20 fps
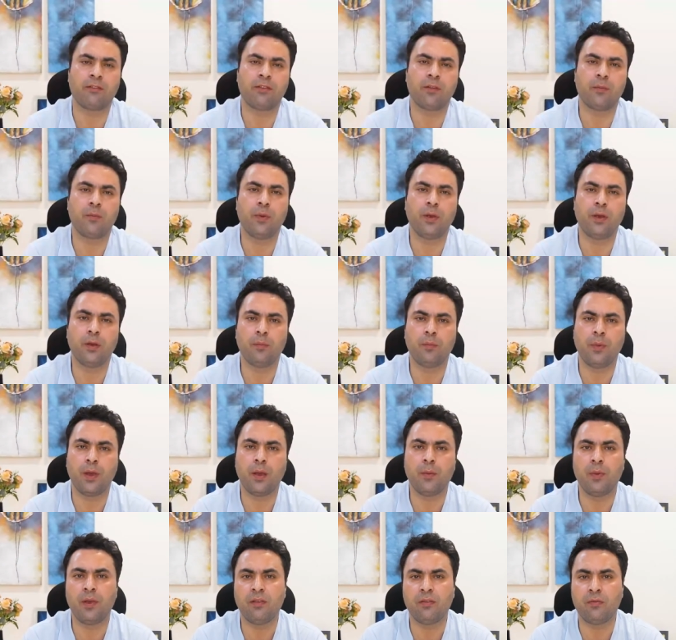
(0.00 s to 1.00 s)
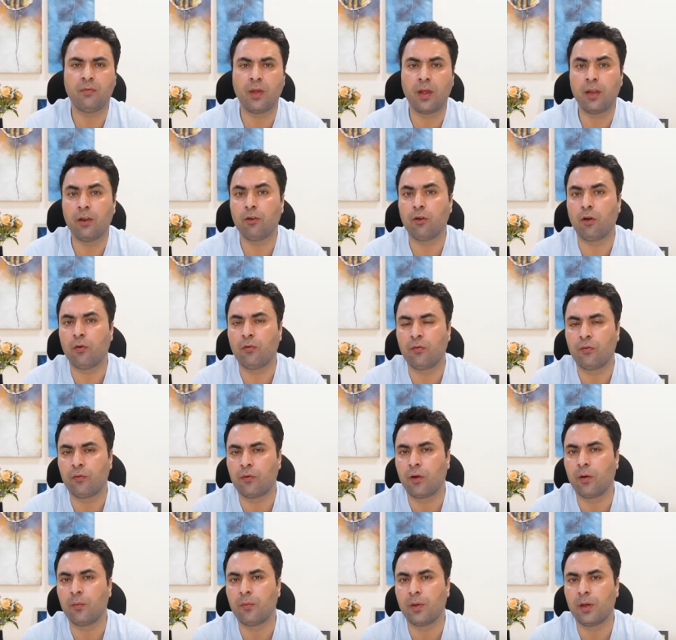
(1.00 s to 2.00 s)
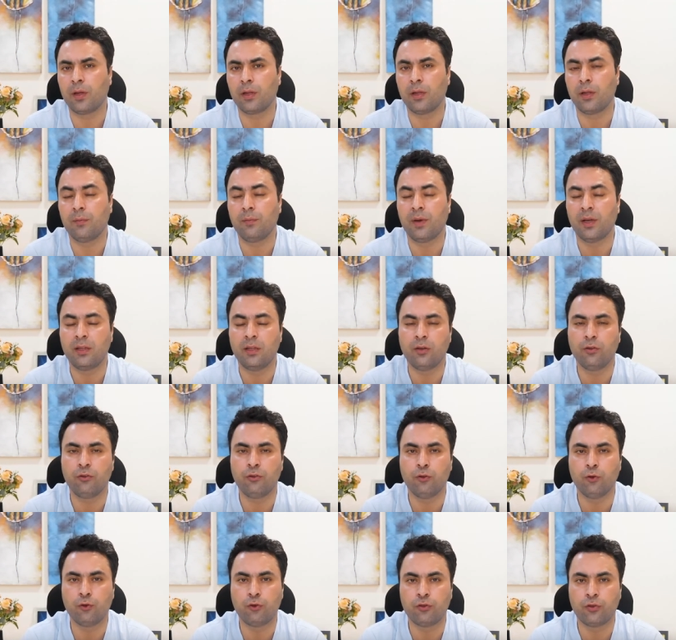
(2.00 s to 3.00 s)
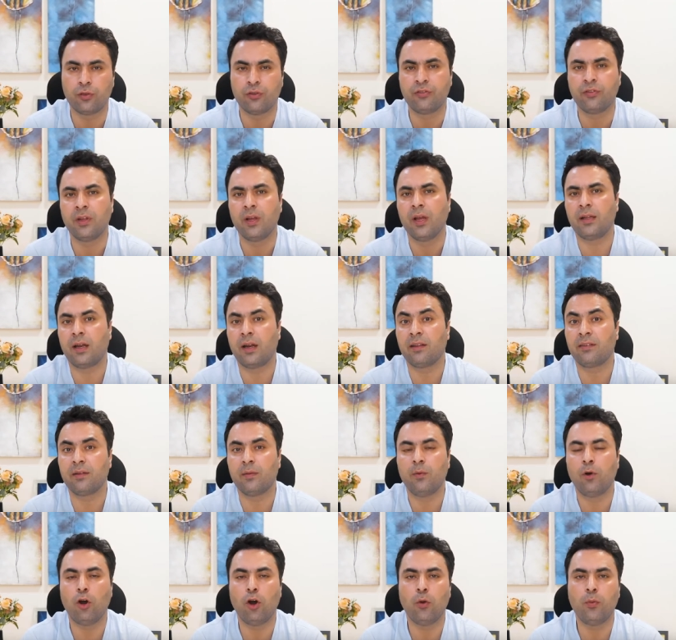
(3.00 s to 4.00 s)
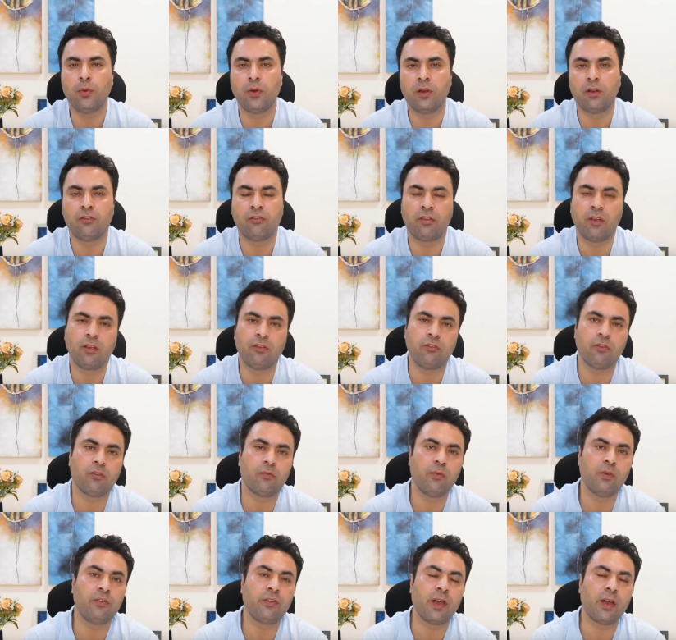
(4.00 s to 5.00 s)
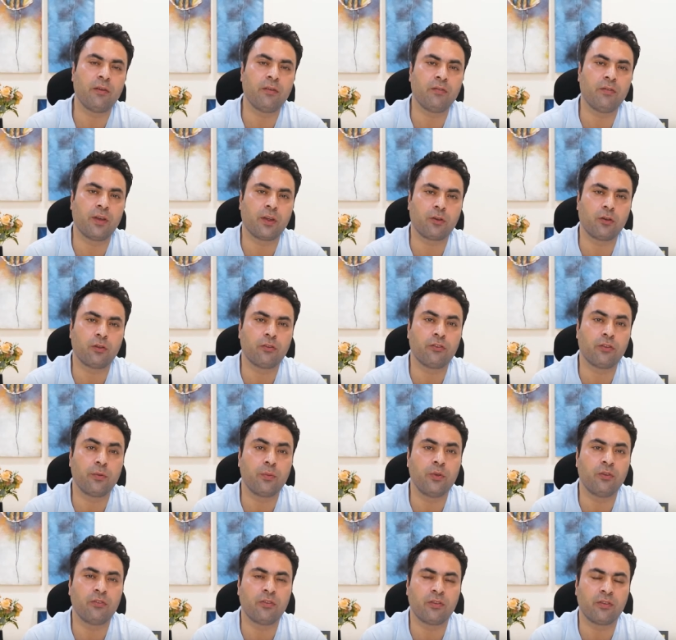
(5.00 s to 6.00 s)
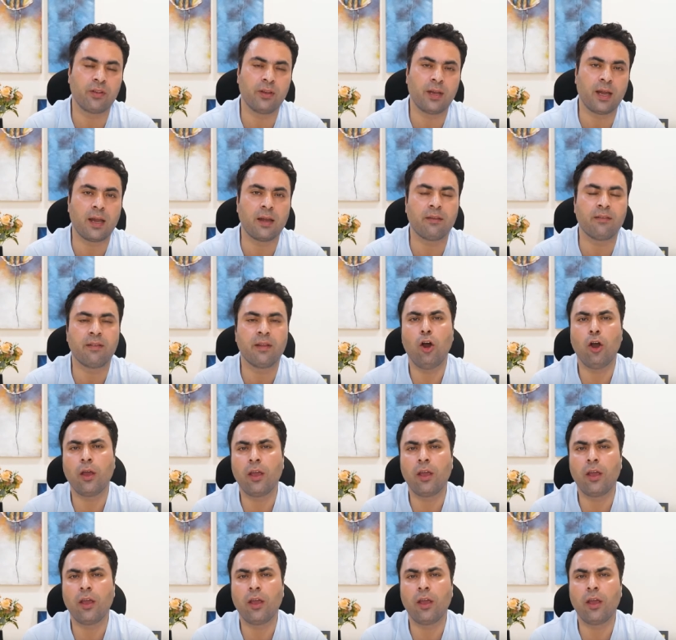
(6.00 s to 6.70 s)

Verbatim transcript: as the baby is weaned off from the mother's uterus. There are some hormonal changes which have effect on sebaceous glands.